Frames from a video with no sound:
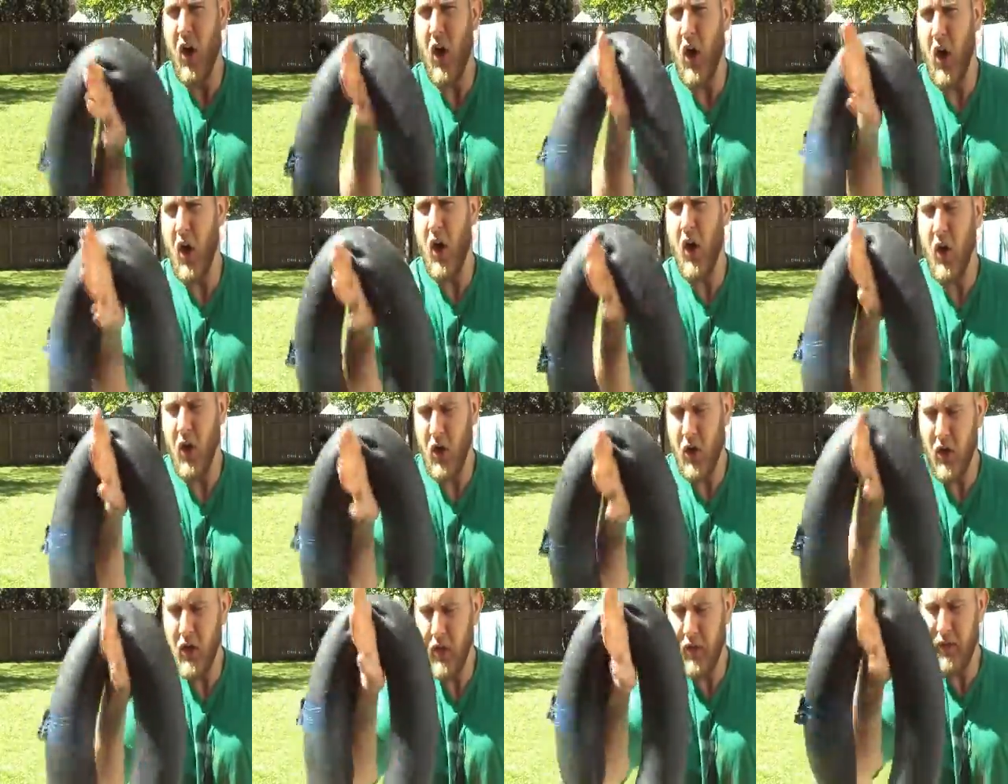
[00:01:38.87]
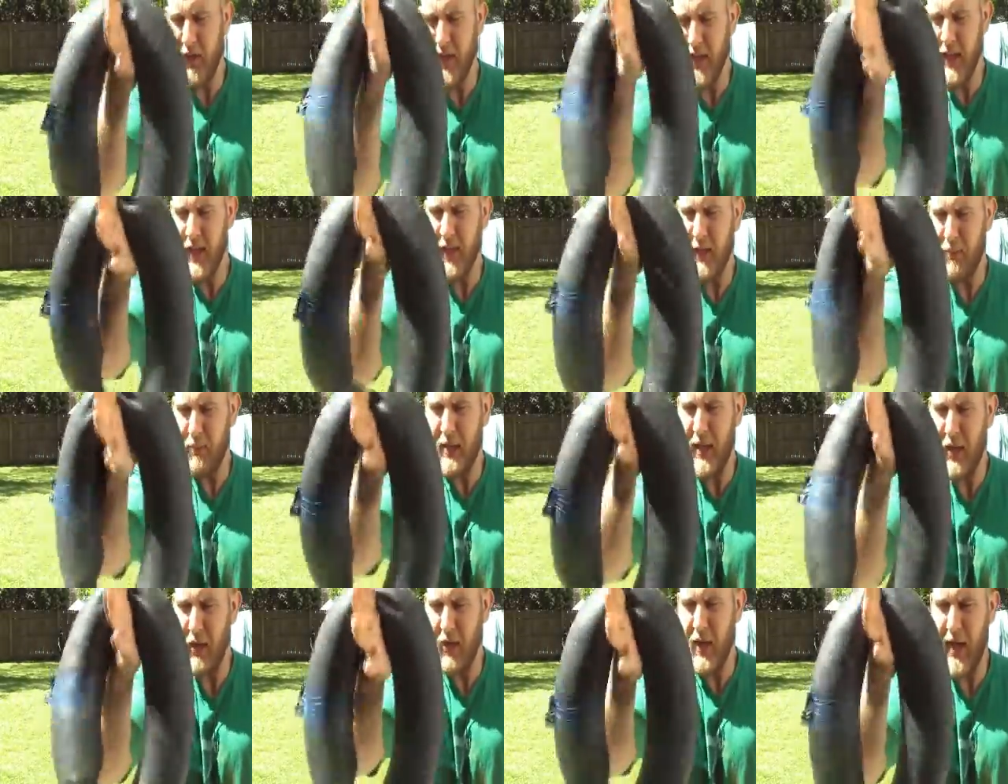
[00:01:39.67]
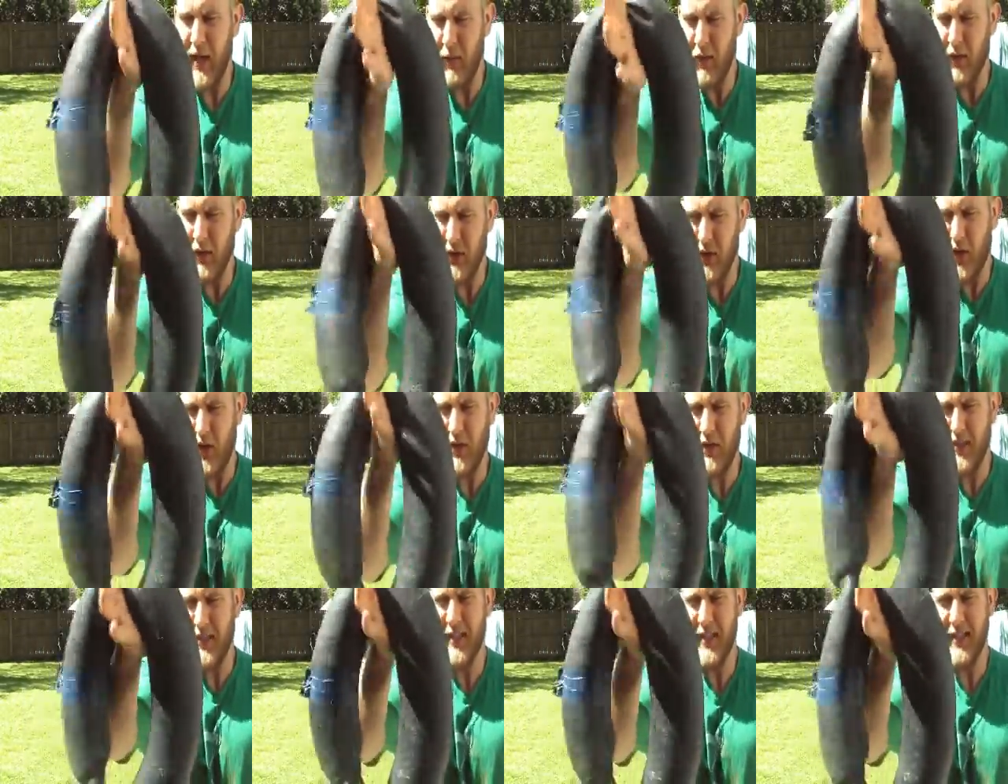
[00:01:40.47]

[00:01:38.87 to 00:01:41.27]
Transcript: all of the pea gravel starts